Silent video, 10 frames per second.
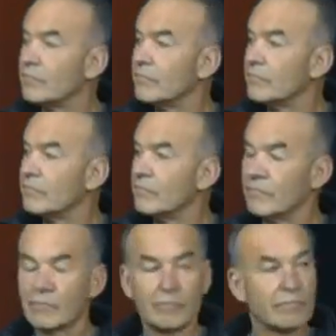
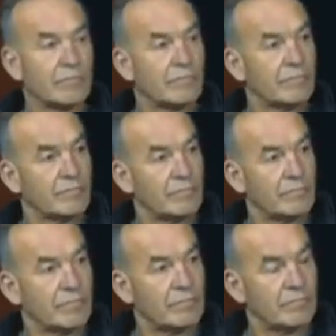
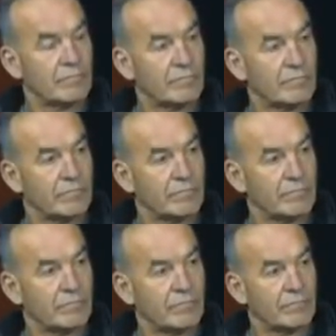
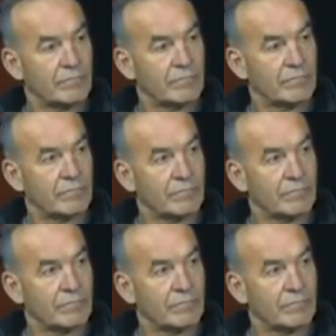(silent)